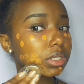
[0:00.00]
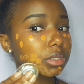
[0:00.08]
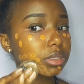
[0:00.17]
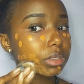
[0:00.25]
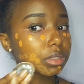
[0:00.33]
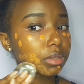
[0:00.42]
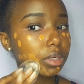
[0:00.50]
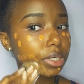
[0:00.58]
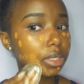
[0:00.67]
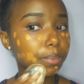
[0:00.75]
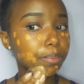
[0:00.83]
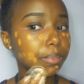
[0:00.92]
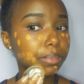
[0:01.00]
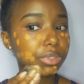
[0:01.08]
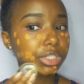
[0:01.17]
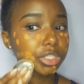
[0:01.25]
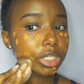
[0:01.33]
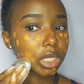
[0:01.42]
just
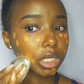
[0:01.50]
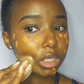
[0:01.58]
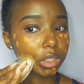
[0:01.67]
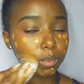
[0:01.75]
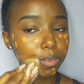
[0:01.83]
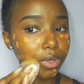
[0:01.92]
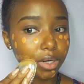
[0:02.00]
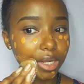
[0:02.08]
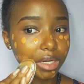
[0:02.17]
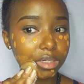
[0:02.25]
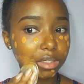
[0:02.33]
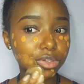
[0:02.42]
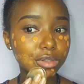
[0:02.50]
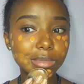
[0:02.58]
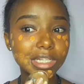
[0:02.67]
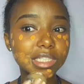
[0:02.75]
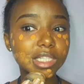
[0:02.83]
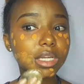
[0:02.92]
push in the product into my